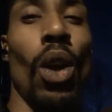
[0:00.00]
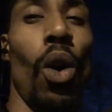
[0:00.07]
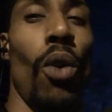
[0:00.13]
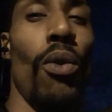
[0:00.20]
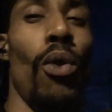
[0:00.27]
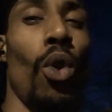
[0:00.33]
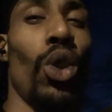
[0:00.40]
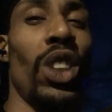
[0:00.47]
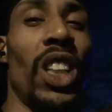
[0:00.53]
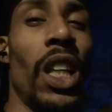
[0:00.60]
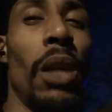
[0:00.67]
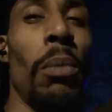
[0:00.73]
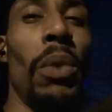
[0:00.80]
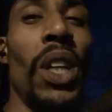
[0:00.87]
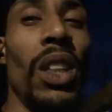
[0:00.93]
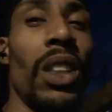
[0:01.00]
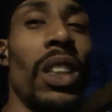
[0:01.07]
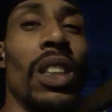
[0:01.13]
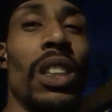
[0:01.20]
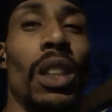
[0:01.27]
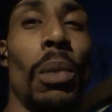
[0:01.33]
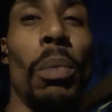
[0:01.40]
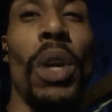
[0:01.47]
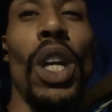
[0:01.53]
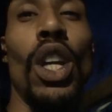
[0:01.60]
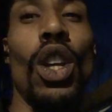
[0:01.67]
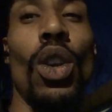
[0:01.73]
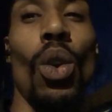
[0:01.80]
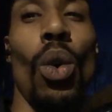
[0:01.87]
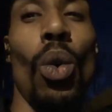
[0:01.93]
or 14 pieces,
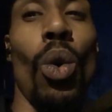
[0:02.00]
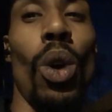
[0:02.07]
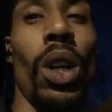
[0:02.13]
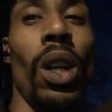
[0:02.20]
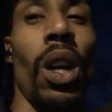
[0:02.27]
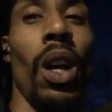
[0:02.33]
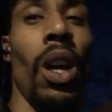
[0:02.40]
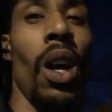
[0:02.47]
depending on